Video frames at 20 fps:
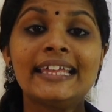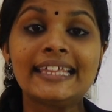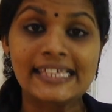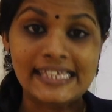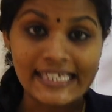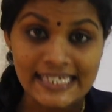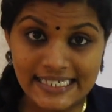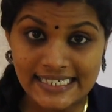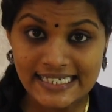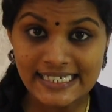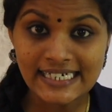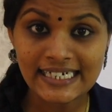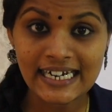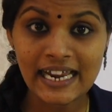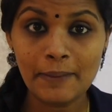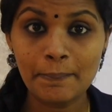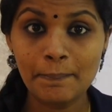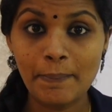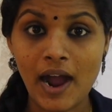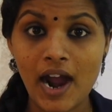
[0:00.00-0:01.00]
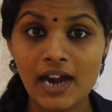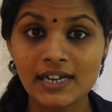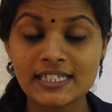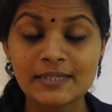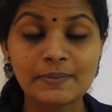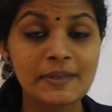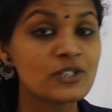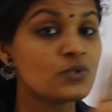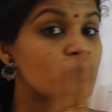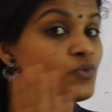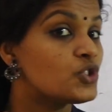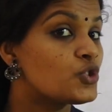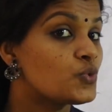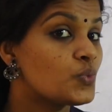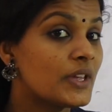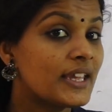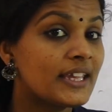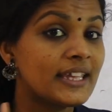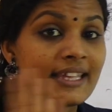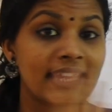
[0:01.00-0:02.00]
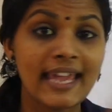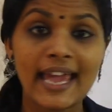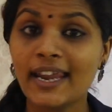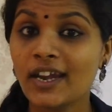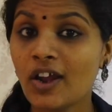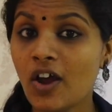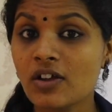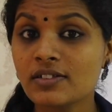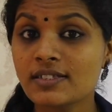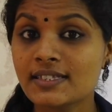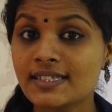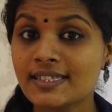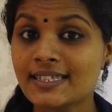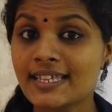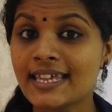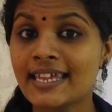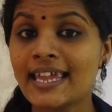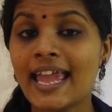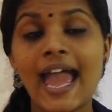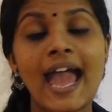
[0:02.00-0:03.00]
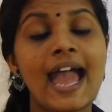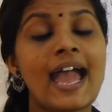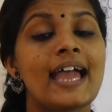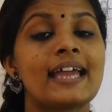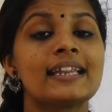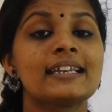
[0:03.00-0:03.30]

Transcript: Internal parts mean which we cannot see